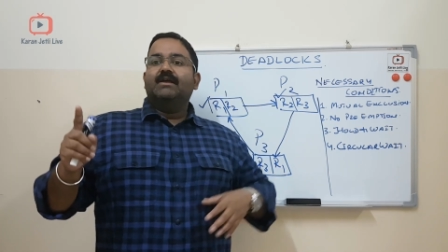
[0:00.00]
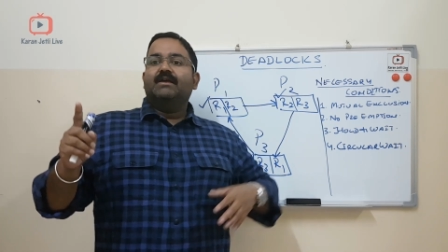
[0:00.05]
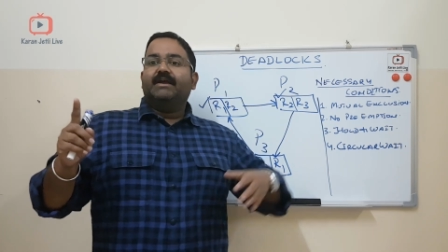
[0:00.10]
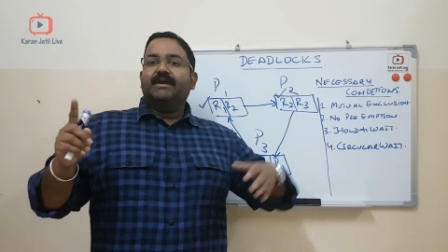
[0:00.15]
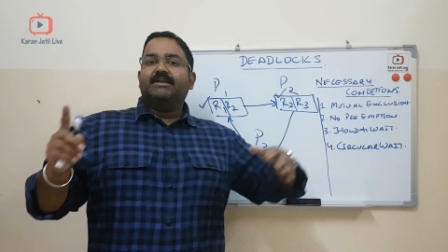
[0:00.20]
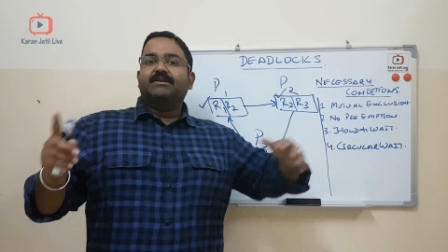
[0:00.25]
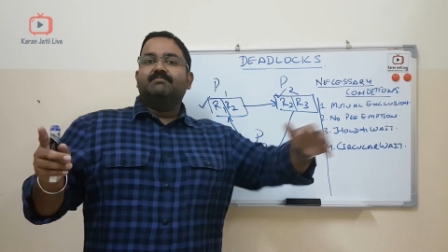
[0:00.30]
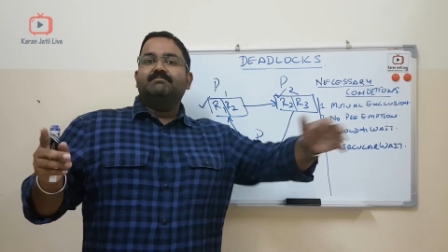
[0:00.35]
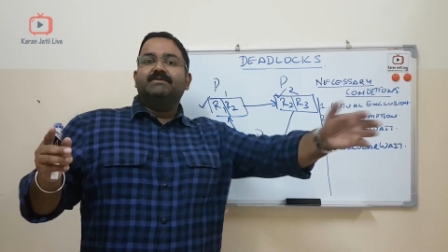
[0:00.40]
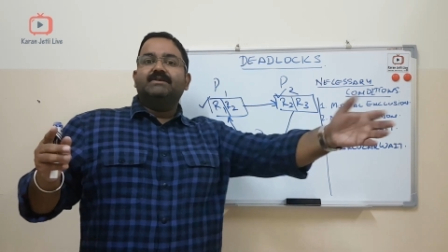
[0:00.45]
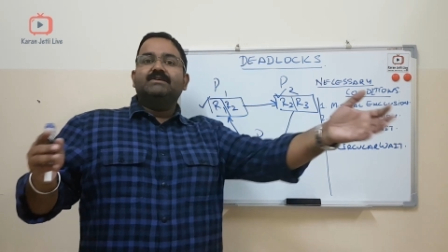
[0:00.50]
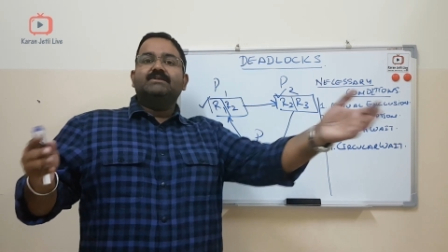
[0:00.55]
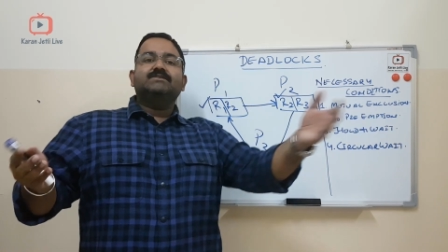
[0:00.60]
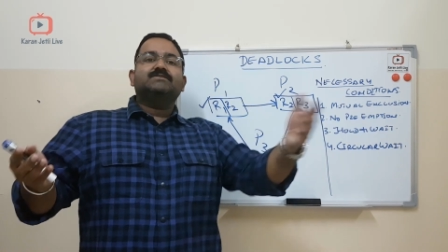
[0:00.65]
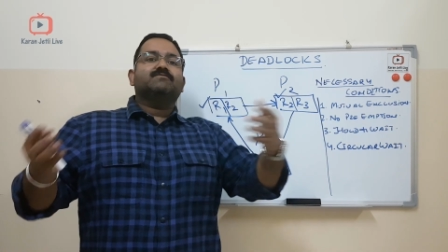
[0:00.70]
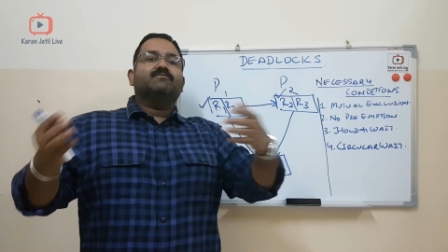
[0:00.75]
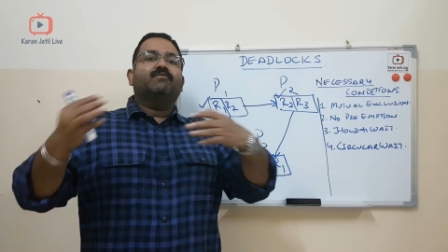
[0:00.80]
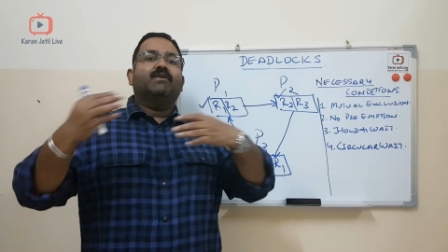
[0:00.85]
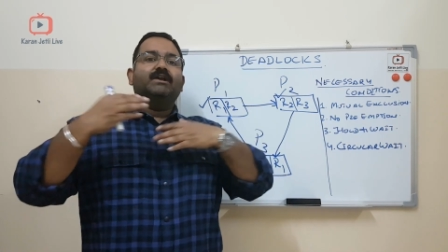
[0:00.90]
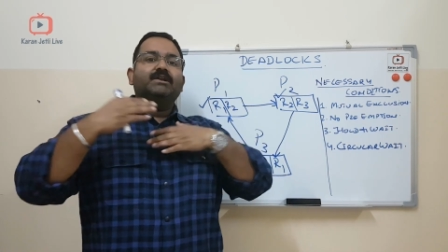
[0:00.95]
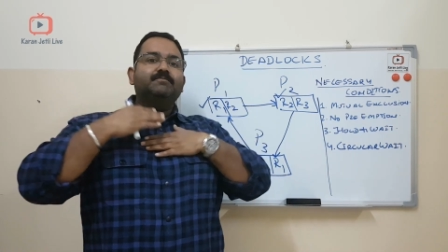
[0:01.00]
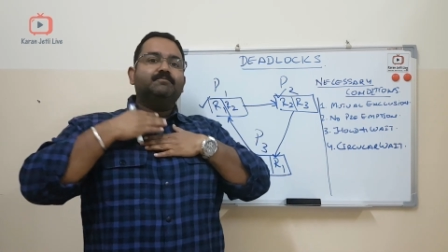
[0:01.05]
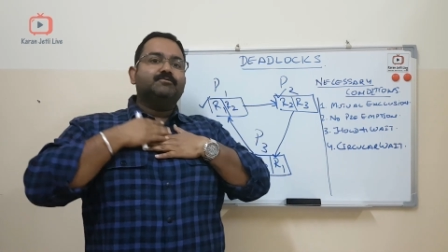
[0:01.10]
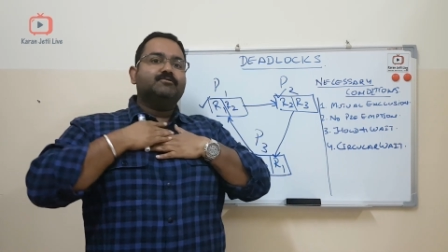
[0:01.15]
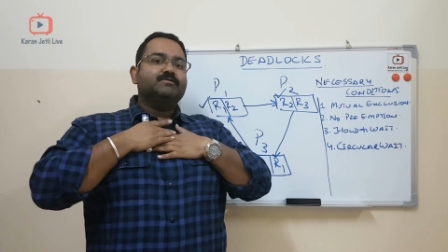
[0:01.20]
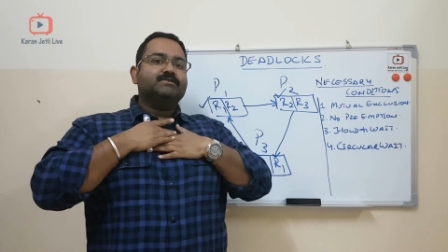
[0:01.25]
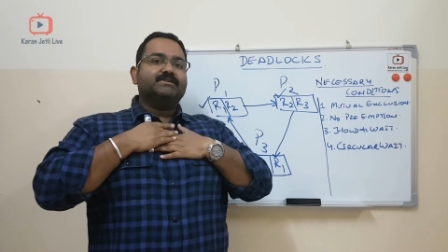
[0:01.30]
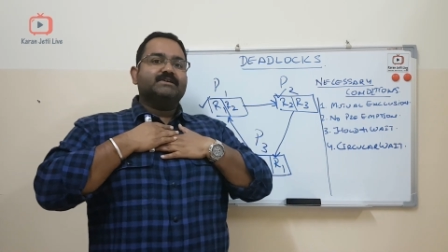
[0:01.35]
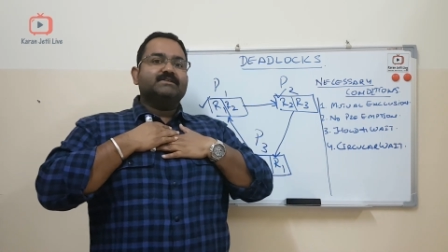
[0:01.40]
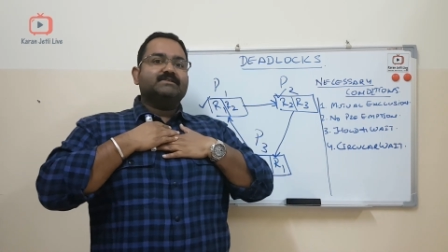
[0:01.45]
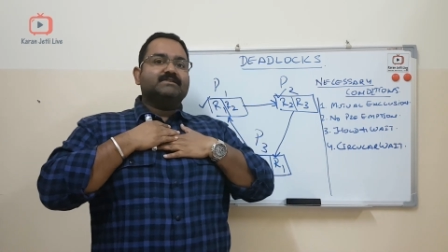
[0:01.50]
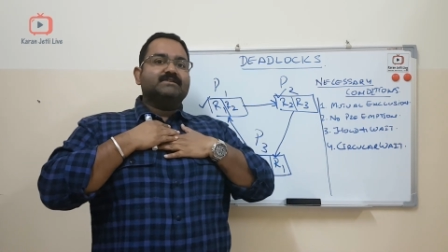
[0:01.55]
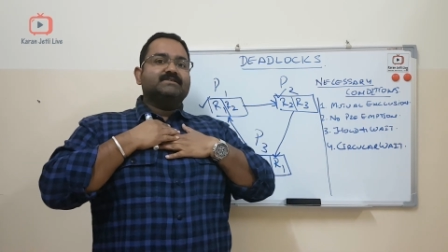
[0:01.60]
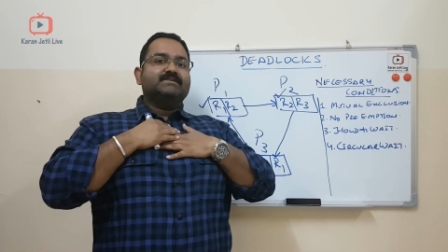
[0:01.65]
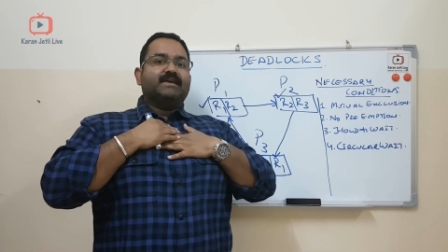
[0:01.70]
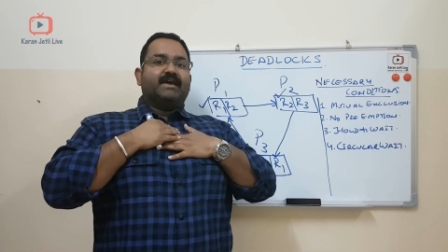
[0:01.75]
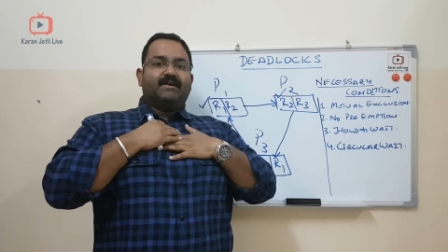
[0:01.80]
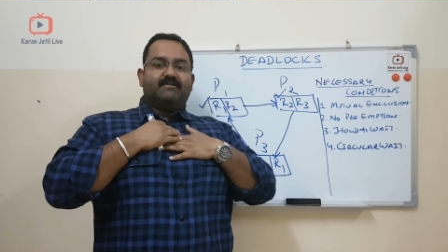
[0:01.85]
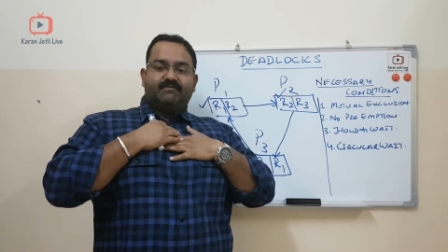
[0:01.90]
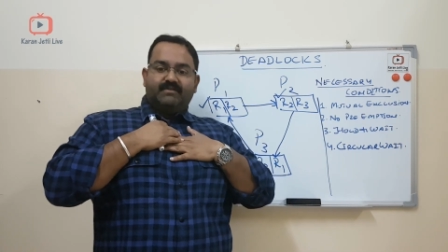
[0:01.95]
it means one process
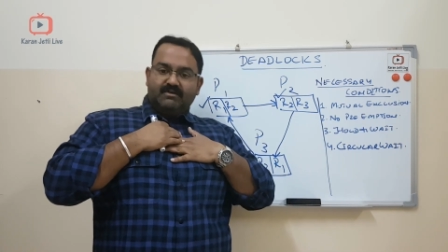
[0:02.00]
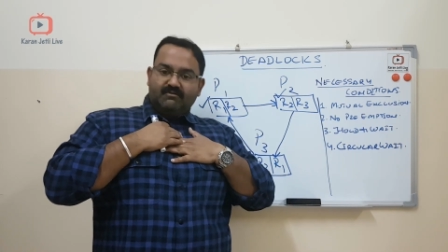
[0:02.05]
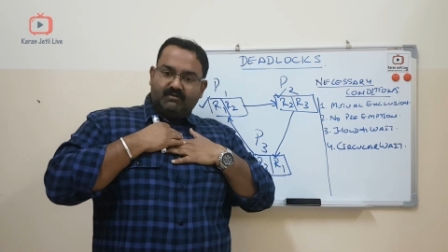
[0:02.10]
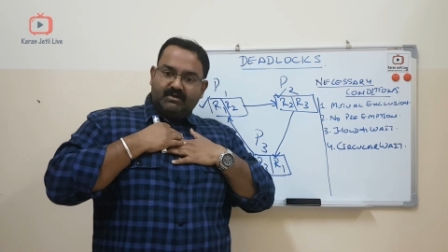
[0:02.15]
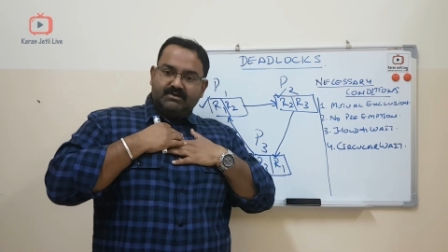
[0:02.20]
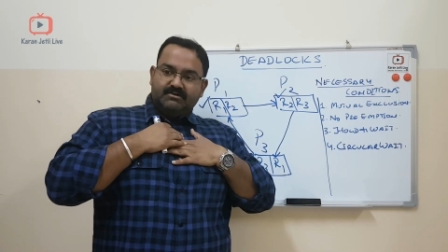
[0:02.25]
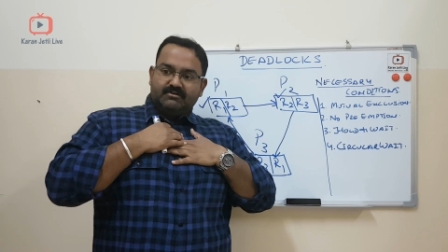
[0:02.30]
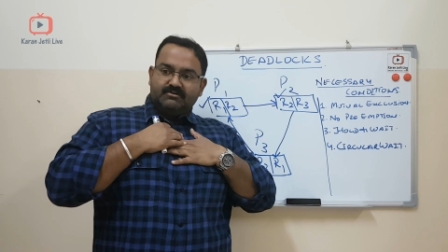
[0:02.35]
is having one